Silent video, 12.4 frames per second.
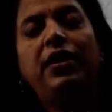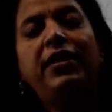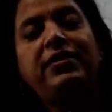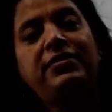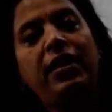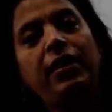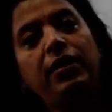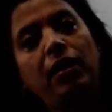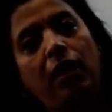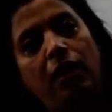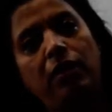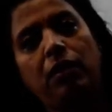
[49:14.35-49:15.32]
It is slightly
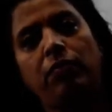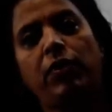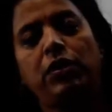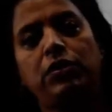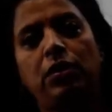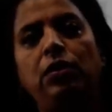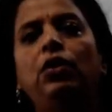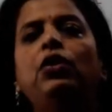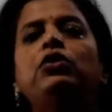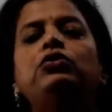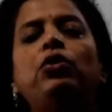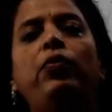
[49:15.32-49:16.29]
higher version.
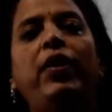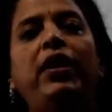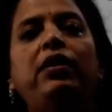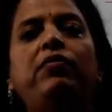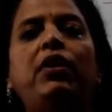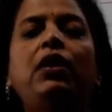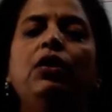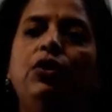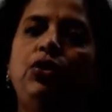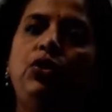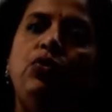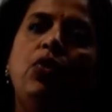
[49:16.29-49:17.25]
So whenever
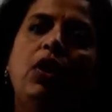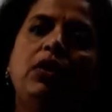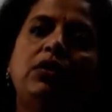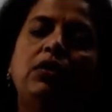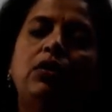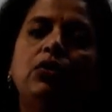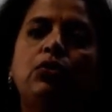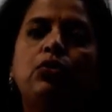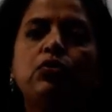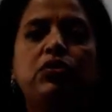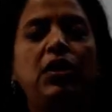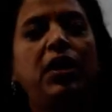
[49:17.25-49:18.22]
you want
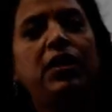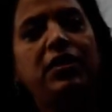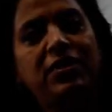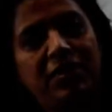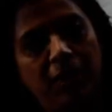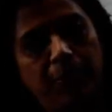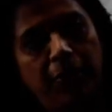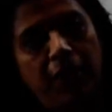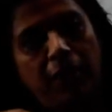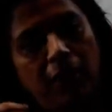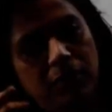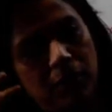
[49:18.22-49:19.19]
to study this
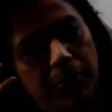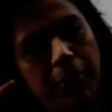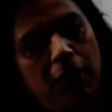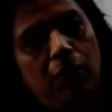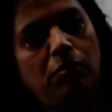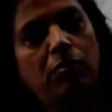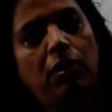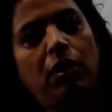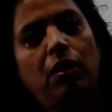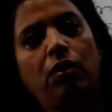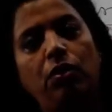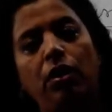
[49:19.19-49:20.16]
separately you have to
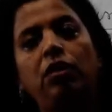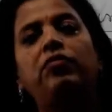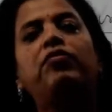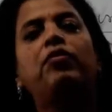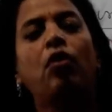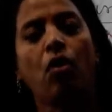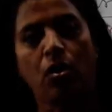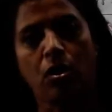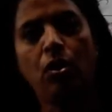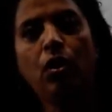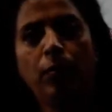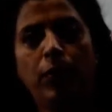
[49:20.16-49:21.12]
learn in frog,
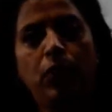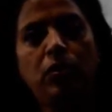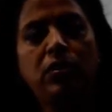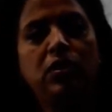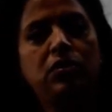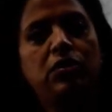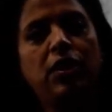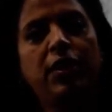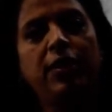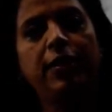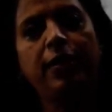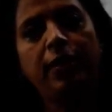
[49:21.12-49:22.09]
because it is studied
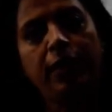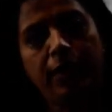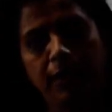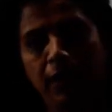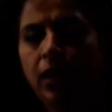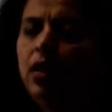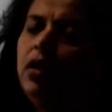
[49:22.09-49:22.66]
in detail.